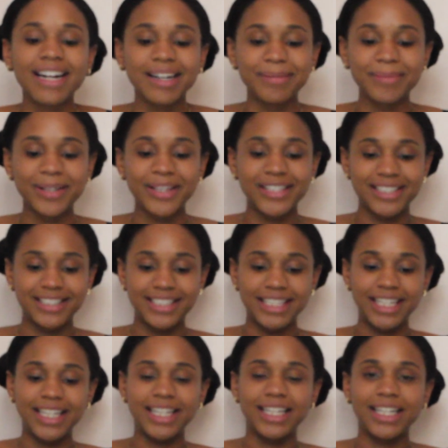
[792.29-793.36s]
Number
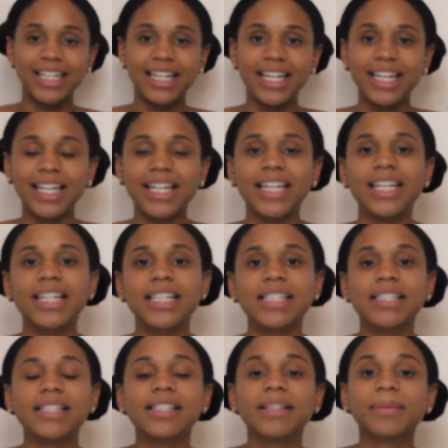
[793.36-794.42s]
13
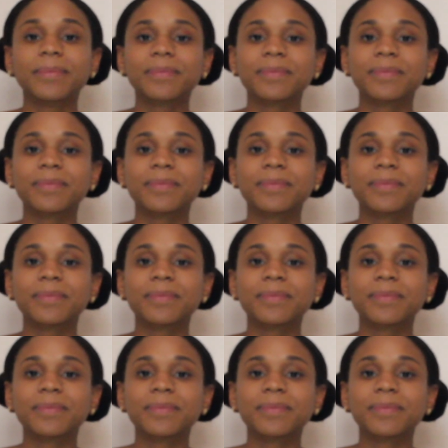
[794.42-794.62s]
is